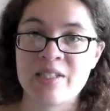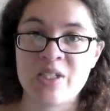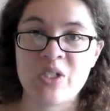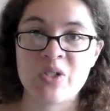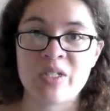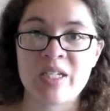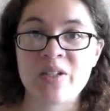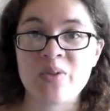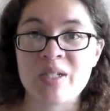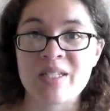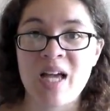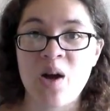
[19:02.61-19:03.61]
continued to
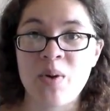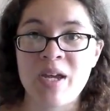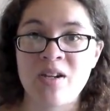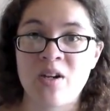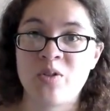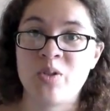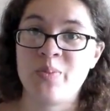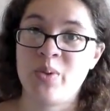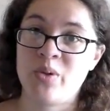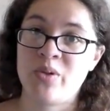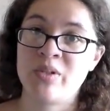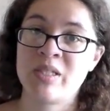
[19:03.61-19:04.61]
increase that way and not do
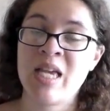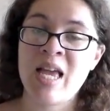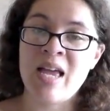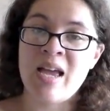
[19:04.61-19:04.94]
purls.